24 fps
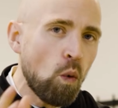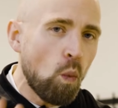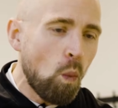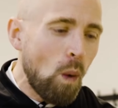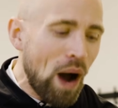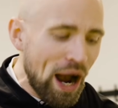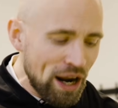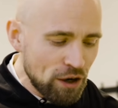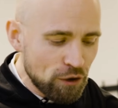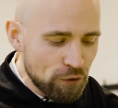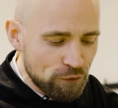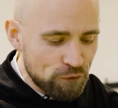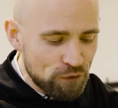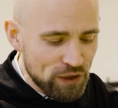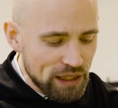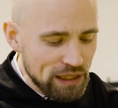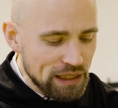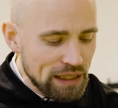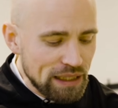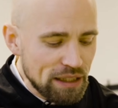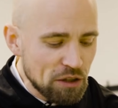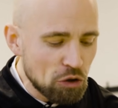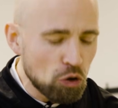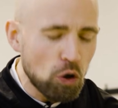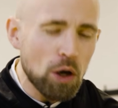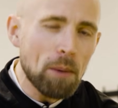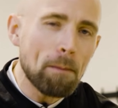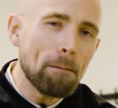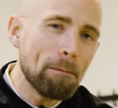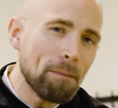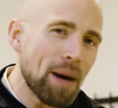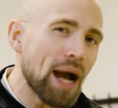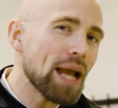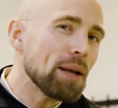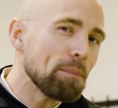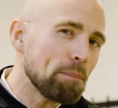a wider fitting heel, it
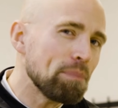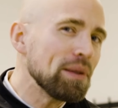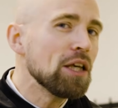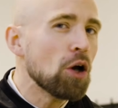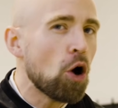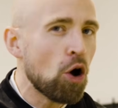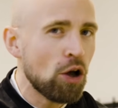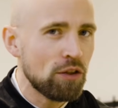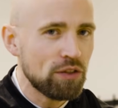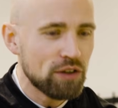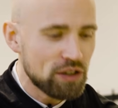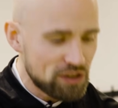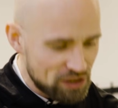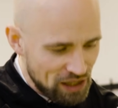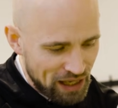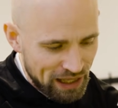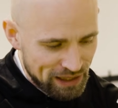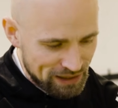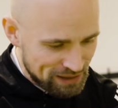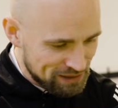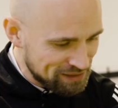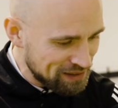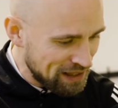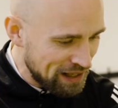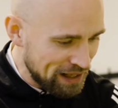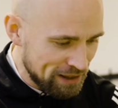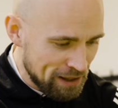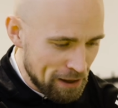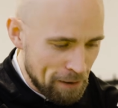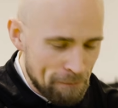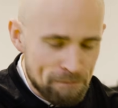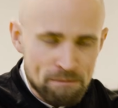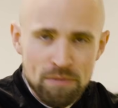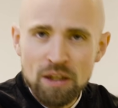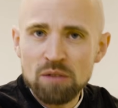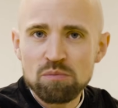might be on the tight side.
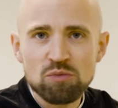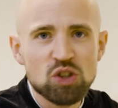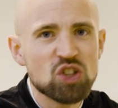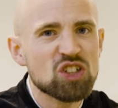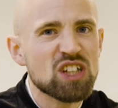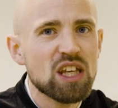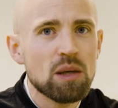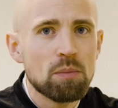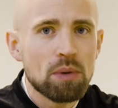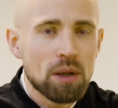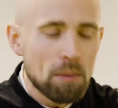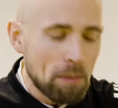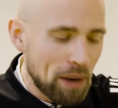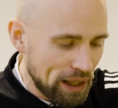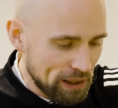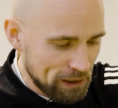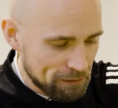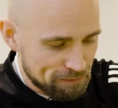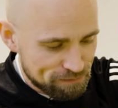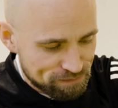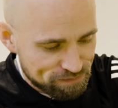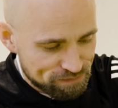Just keep it in mind.